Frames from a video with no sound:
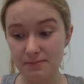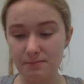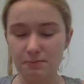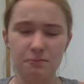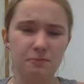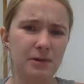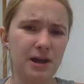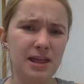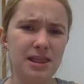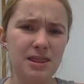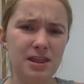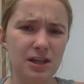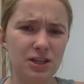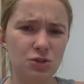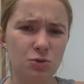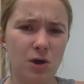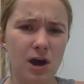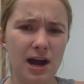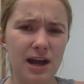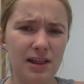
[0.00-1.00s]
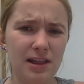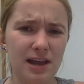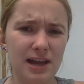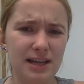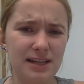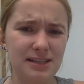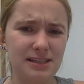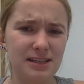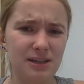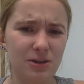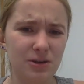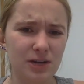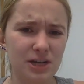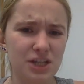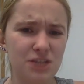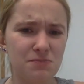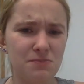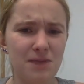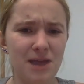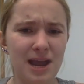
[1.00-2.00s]
when the Twilight
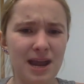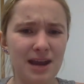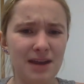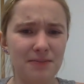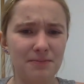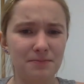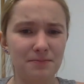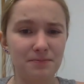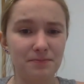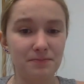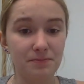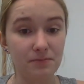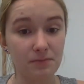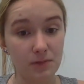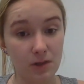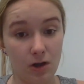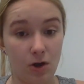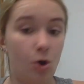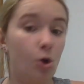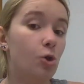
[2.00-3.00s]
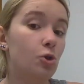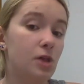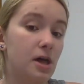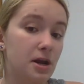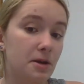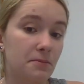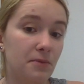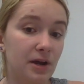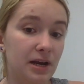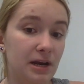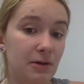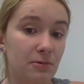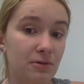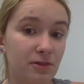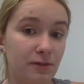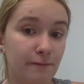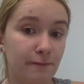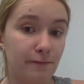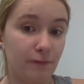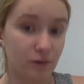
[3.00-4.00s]
series made a whole lot of money with
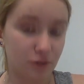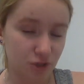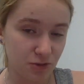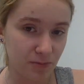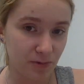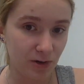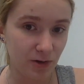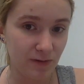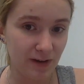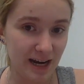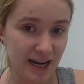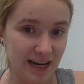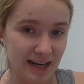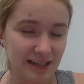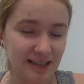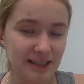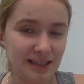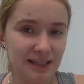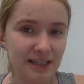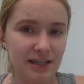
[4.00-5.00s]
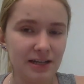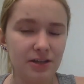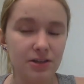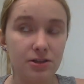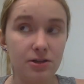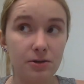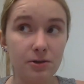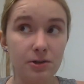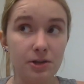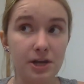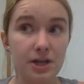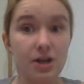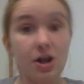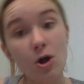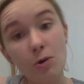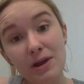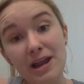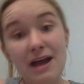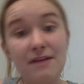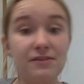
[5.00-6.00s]
the first movie, they were like,
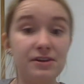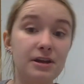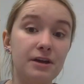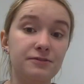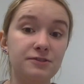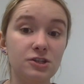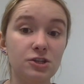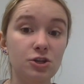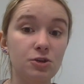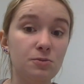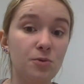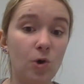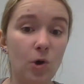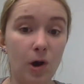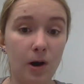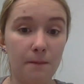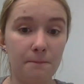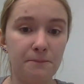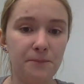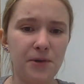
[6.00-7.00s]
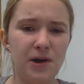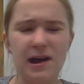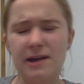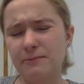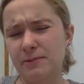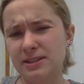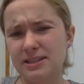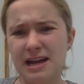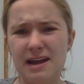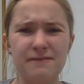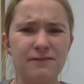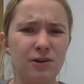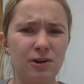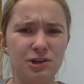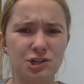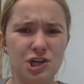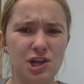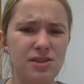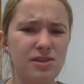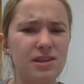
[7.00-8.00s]
oh, we have enough to do more. But with
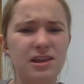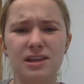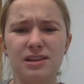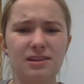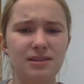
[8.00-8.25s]
Divergent,